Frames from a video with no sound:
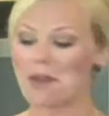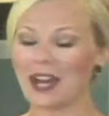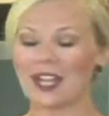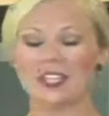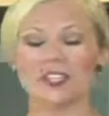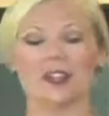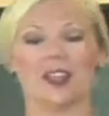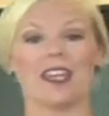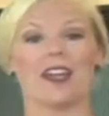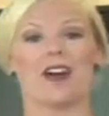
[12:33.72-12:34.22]

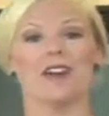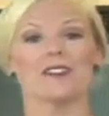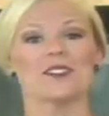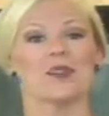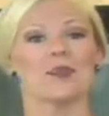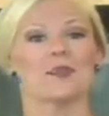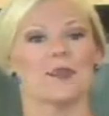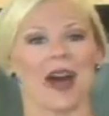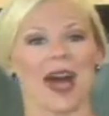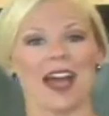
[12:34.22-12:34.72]
But you can also
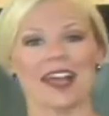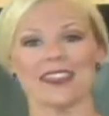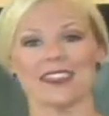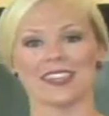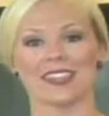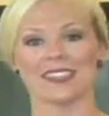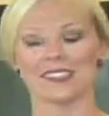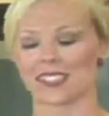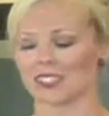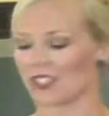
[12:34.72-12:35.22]
buy
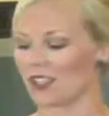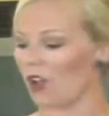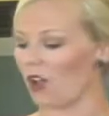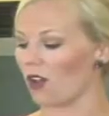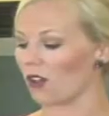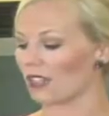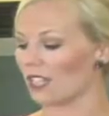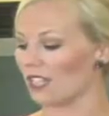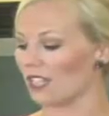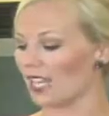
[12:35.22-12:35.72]
this. It's
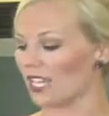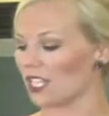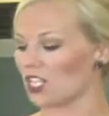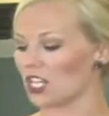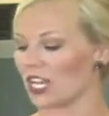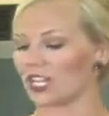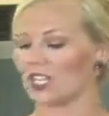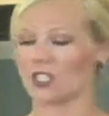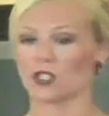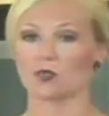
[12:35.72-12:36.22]
called la
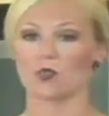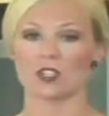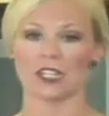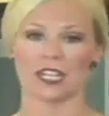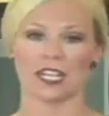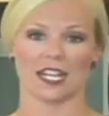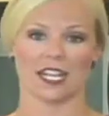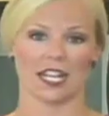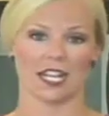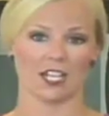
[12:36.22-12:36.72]
leche, dulce
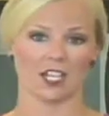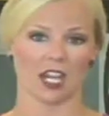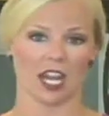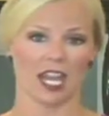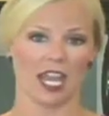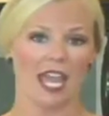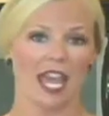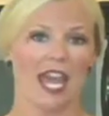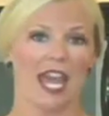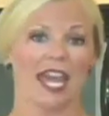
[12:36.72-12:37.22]
de
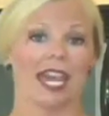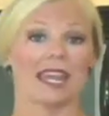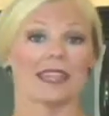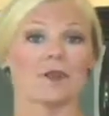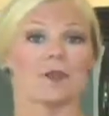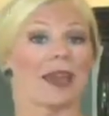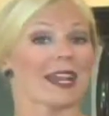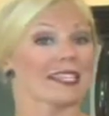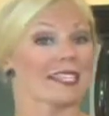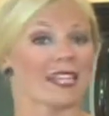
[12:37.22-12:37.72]
leche, in the
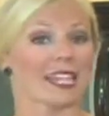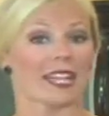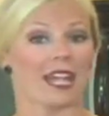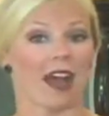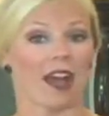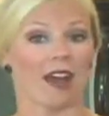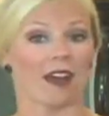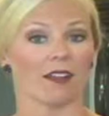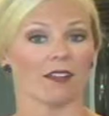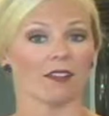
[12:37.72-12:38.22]
Mexican
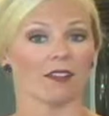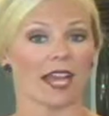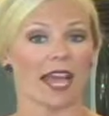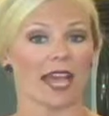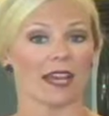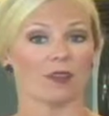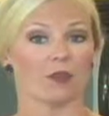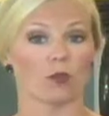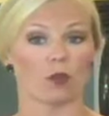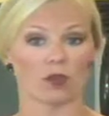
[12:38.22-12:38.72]
aisle
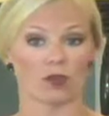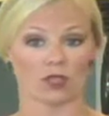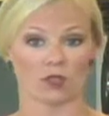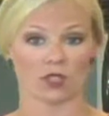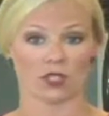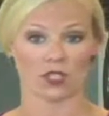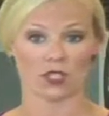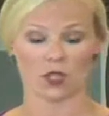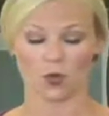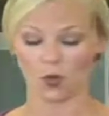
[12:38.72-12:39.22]
at
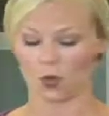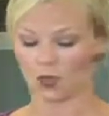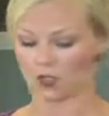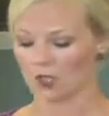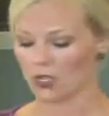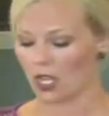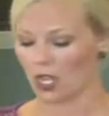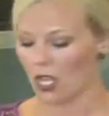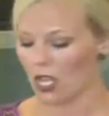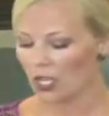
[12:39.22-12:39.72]
grocery
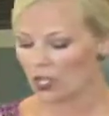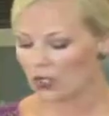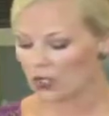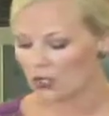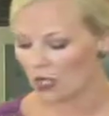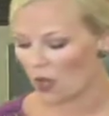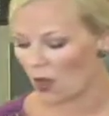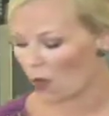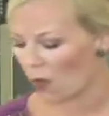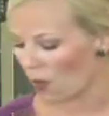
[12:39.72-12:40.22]
stores.
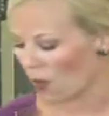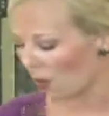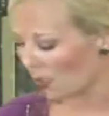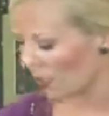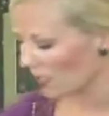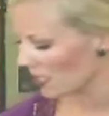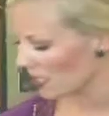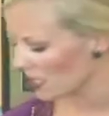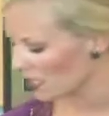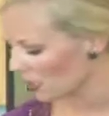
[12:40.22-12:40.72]
So what we're
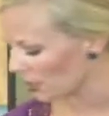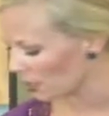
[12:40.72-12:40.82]
going to